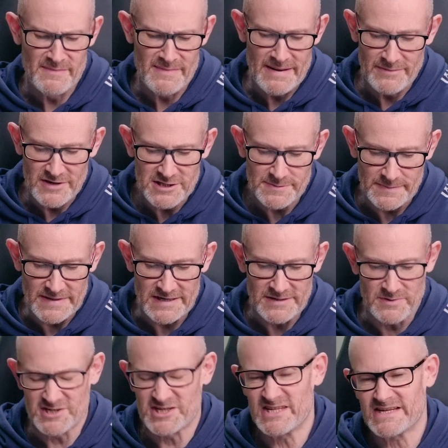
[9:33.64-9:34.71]
the memory speed,
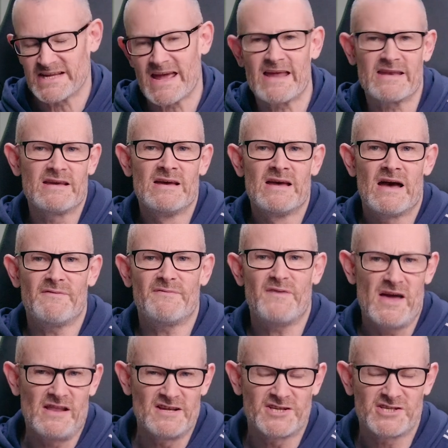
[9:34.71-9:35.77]
which is again a
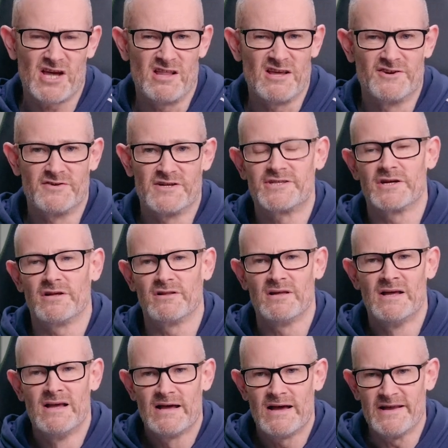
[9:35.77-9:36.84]
fairly solid result,
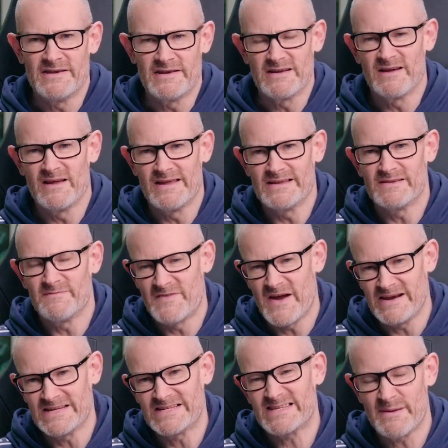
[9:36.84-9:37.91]
and
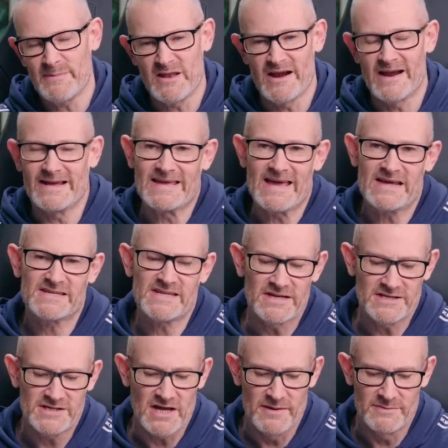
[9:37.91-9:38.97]
very similar, I guess,
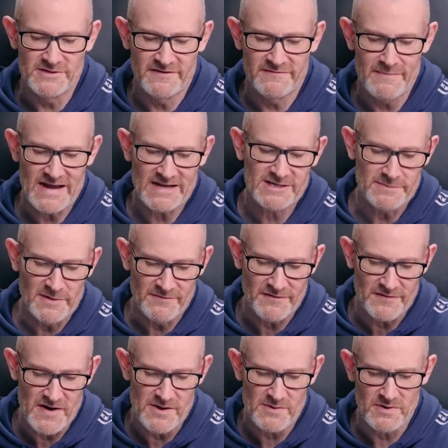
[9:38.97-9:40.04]
in terms of maximum
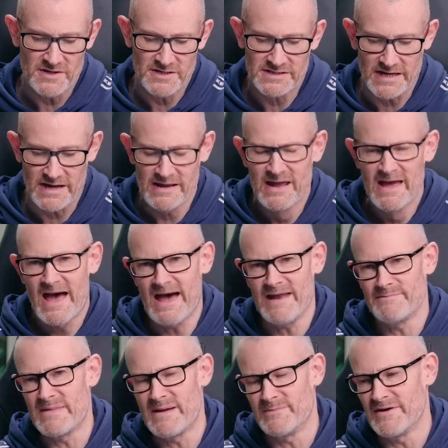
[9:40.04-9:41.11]
frequency
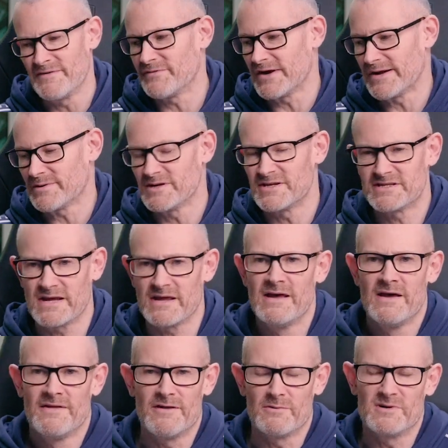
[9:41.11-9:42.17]
and memory frequency
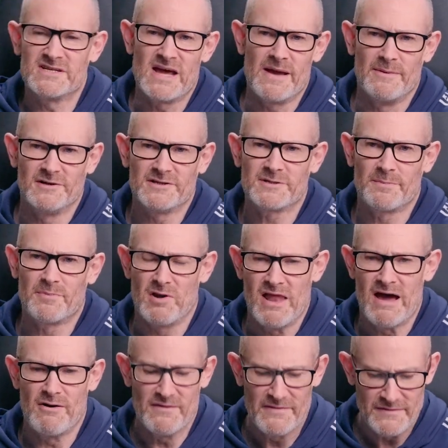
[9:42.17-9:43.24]
that was able to pull
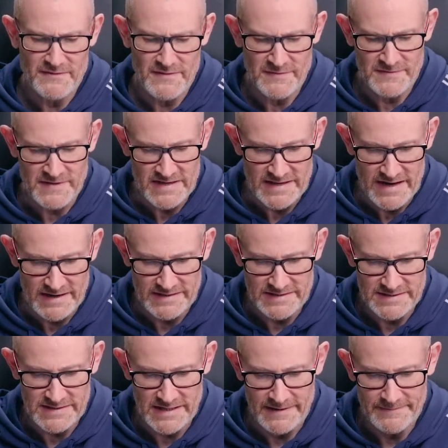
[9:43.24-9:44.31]
out of the
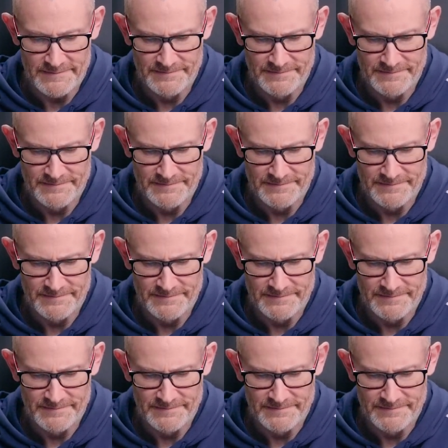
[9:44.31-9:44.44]
5090.